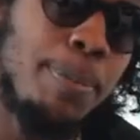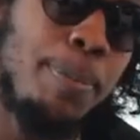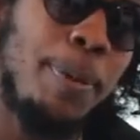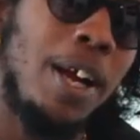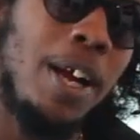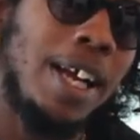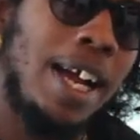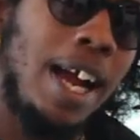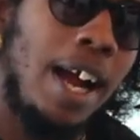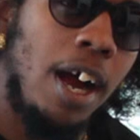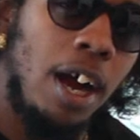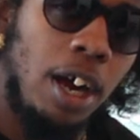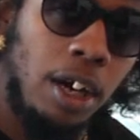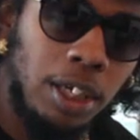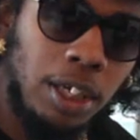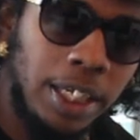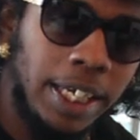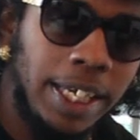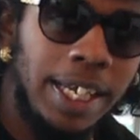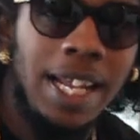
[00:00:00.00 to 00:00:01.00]
a pair I got
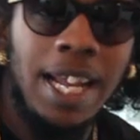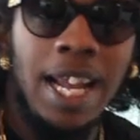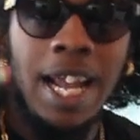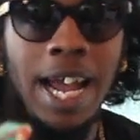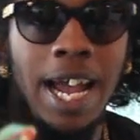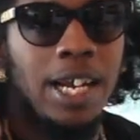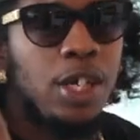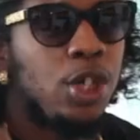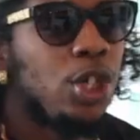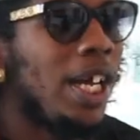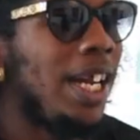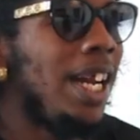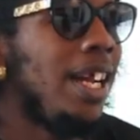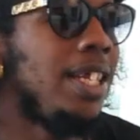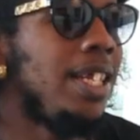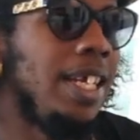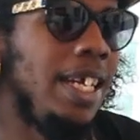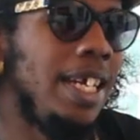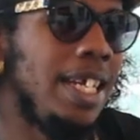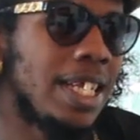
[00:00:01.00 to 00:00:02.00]
early. And shout out
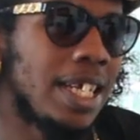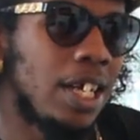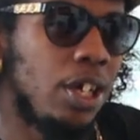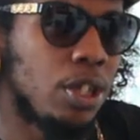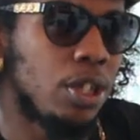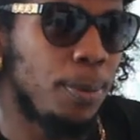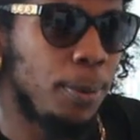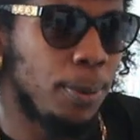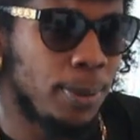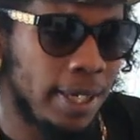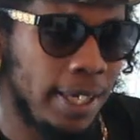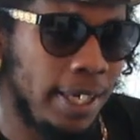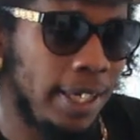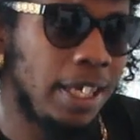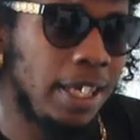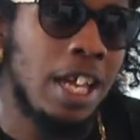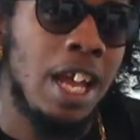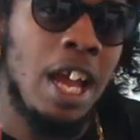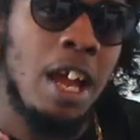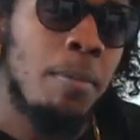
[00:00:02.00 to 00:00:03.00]
to East Coast
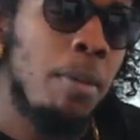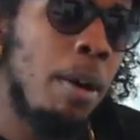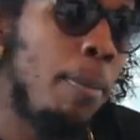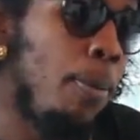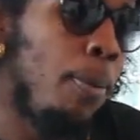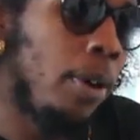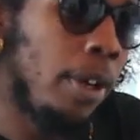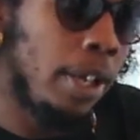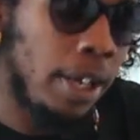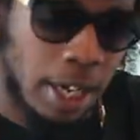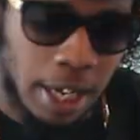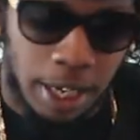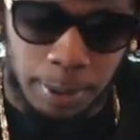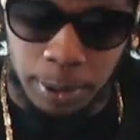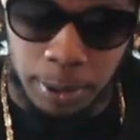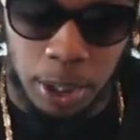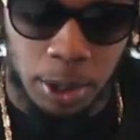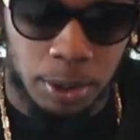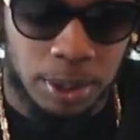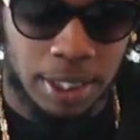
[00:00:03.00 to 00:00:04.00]
Boutique. My boy
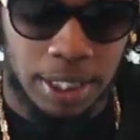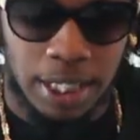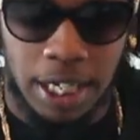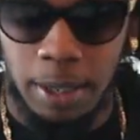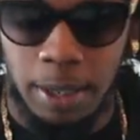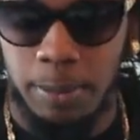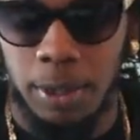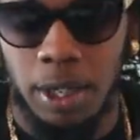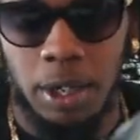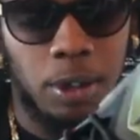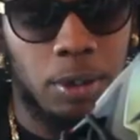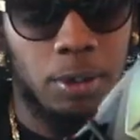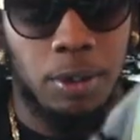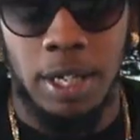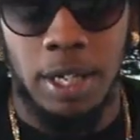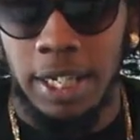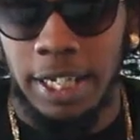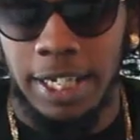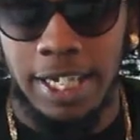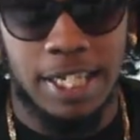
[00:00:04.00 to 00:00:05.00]
Ghost and them, yo.
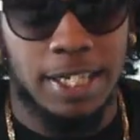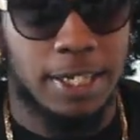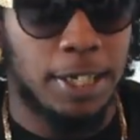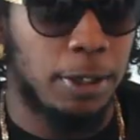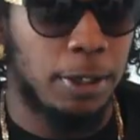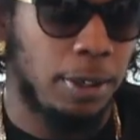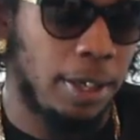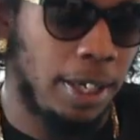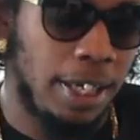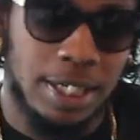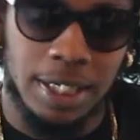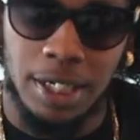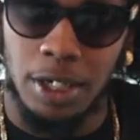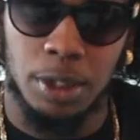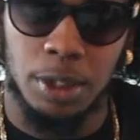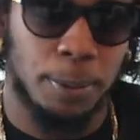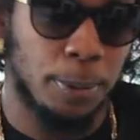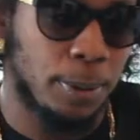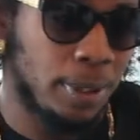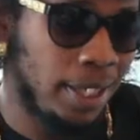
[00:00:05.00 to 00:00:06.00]
East
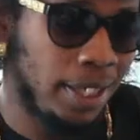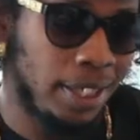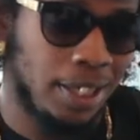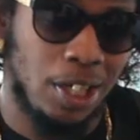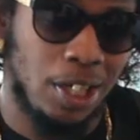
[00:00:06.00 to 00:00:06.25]
Coast Boutique,